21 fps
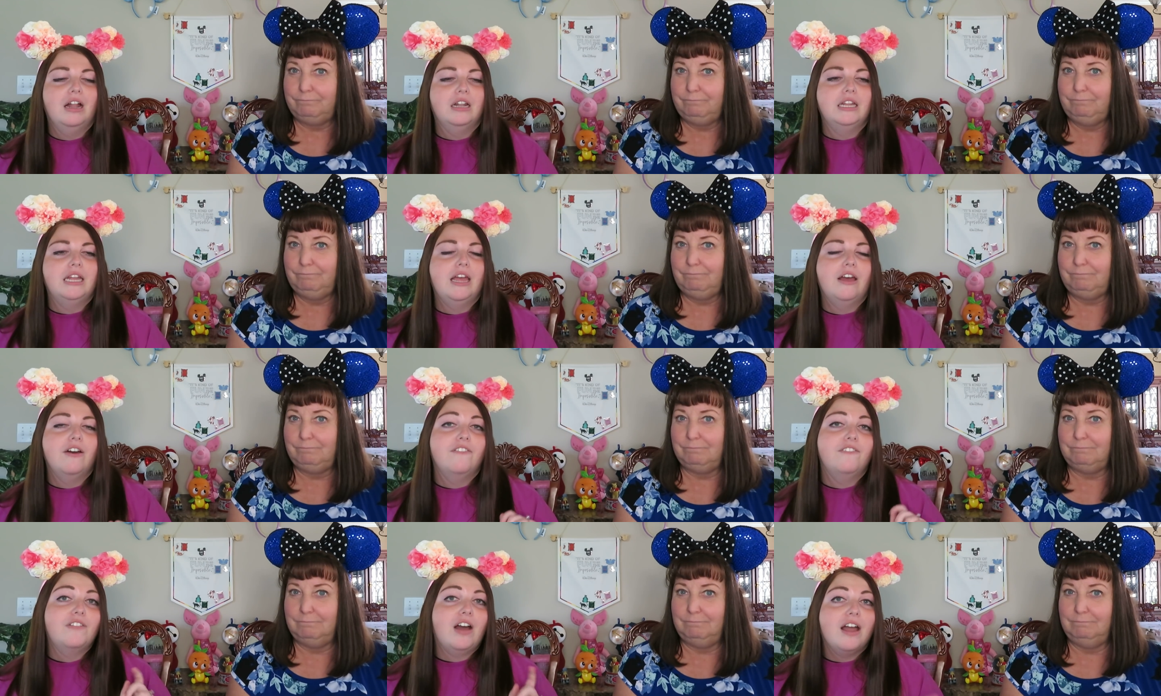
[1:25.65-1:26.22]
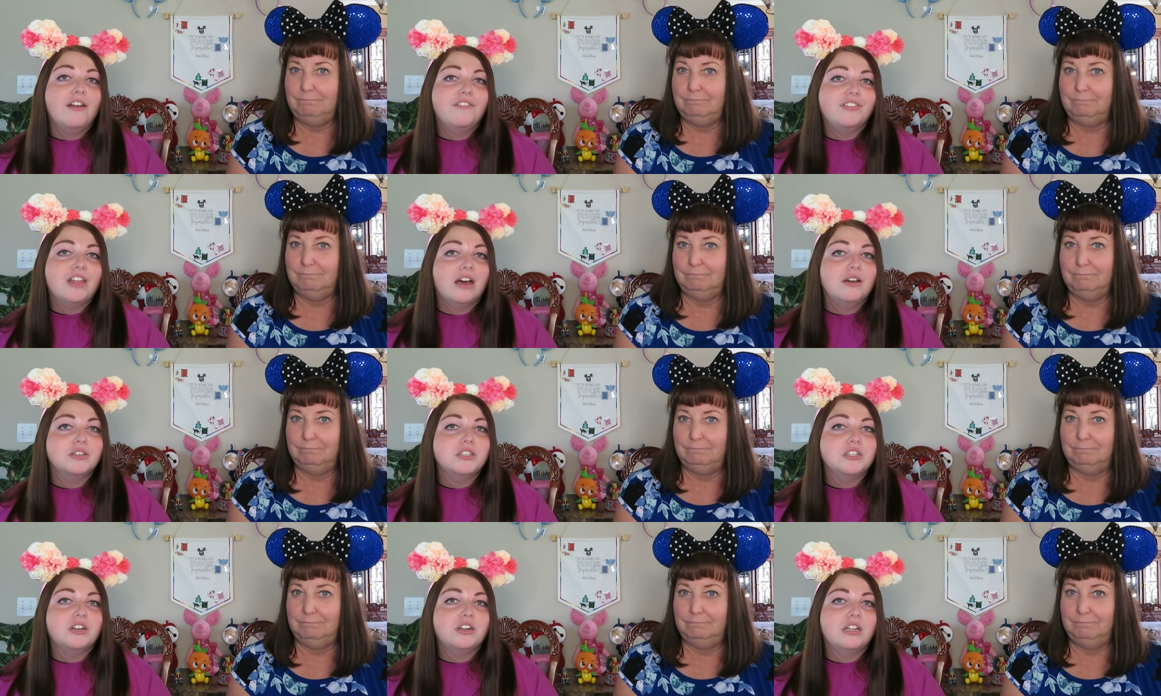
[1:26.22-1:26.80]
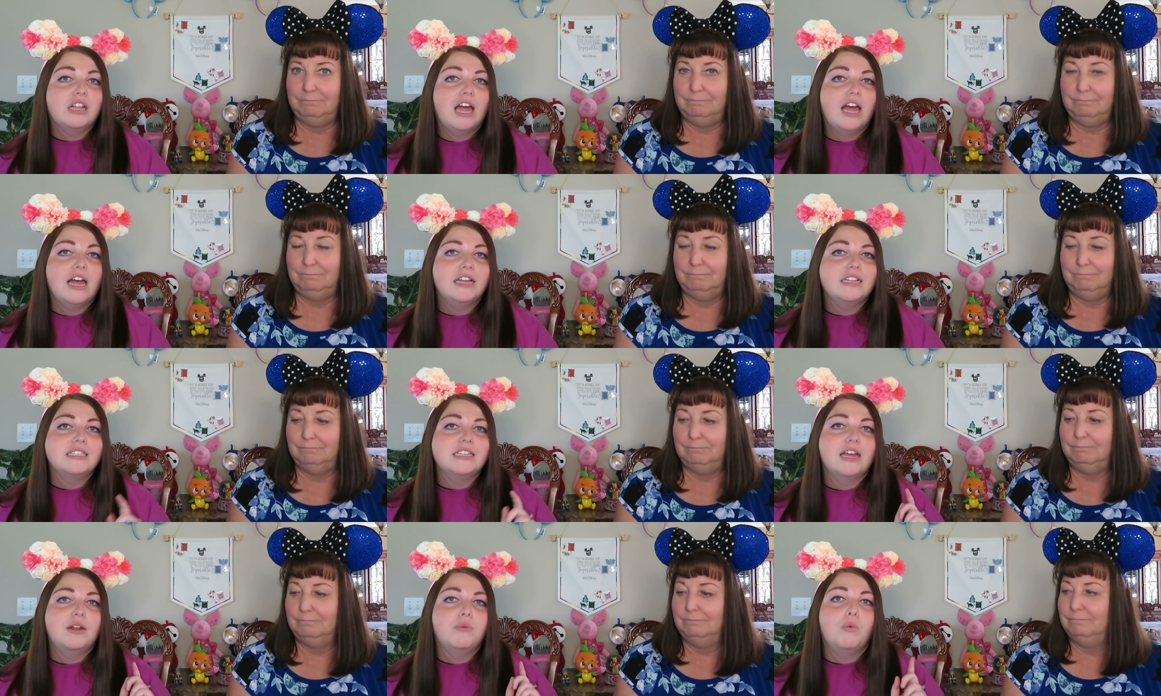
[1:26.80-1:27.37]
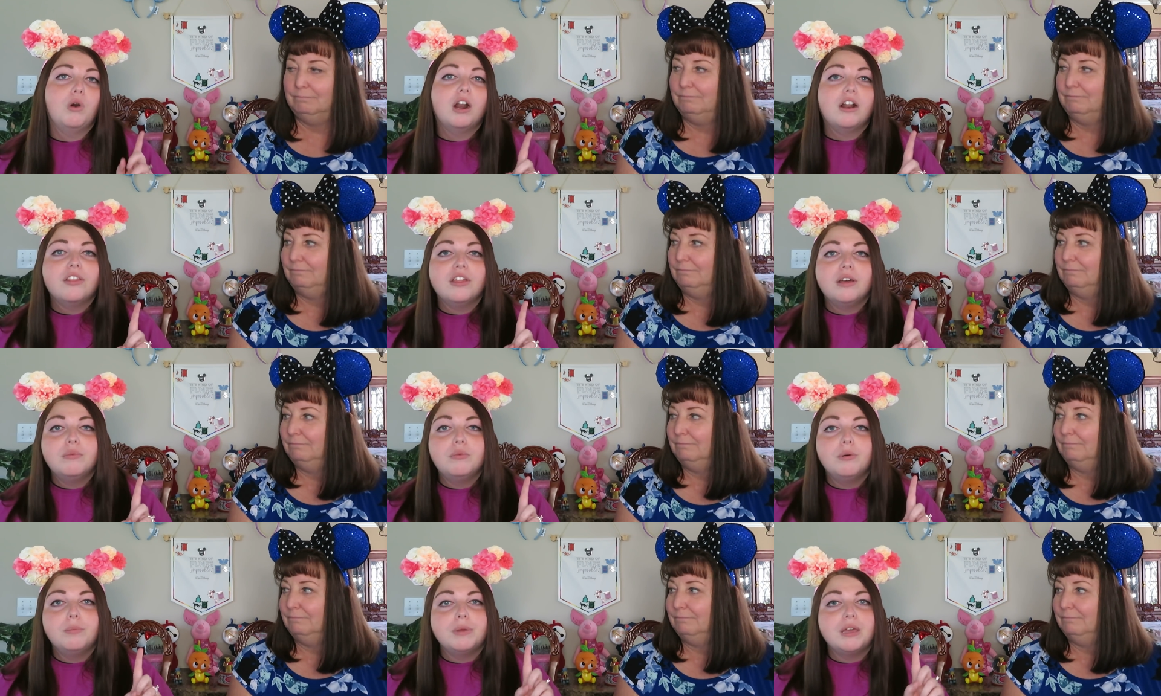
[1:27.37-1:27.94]
Speaker 1: LE of 5,000 or less, and one
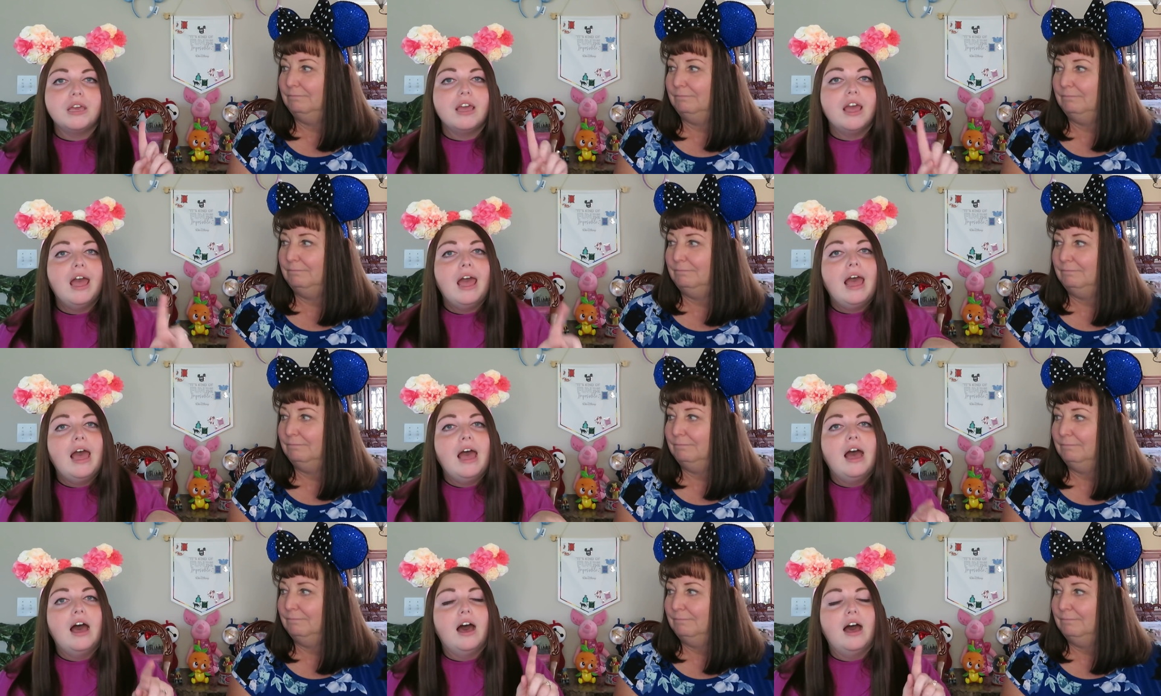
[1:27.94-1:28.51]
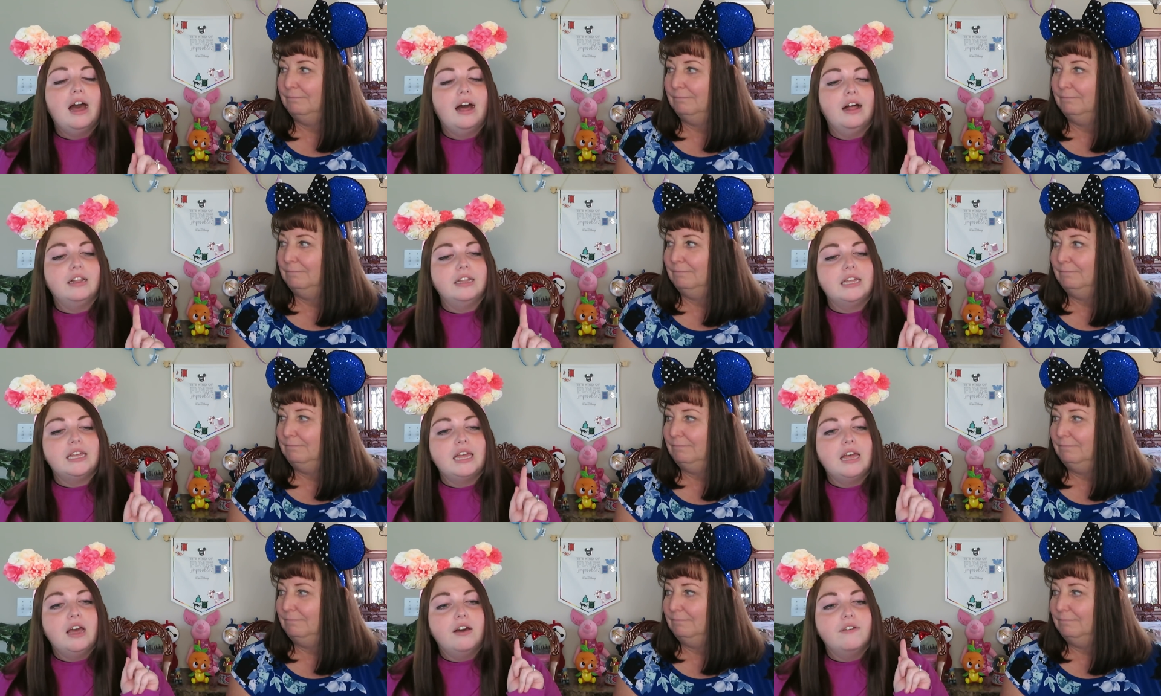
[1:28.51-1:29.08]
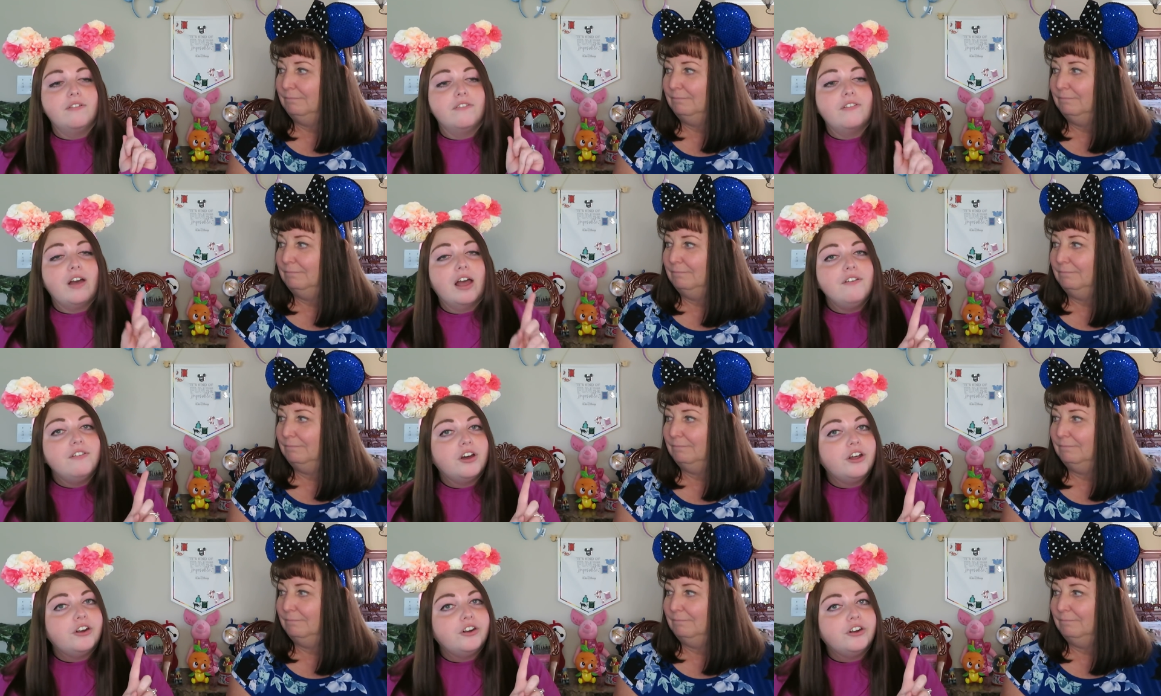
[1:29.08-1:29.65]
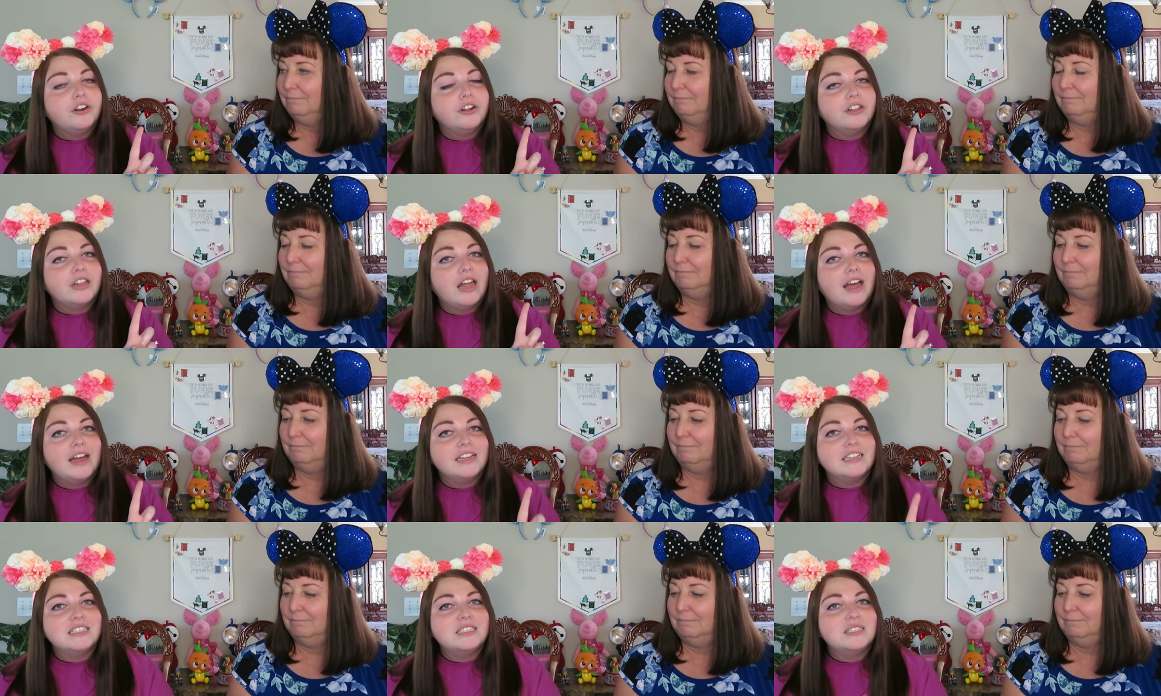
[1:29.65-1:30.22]
of them will be LE of 500 or
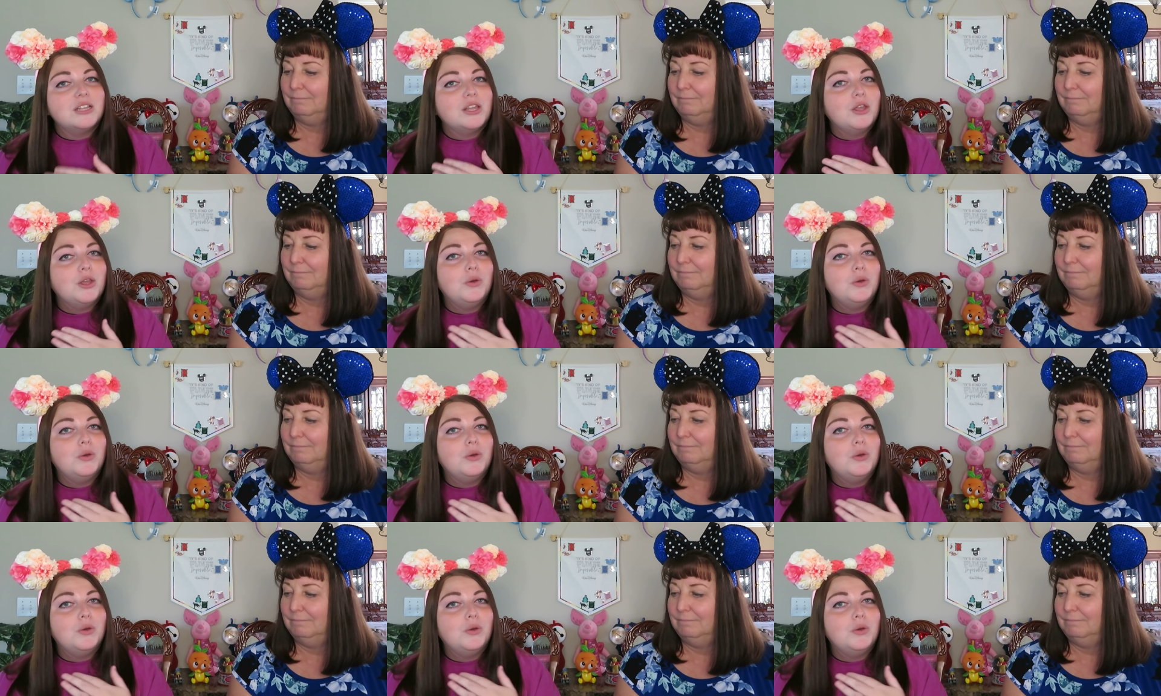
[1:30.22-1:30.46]
less.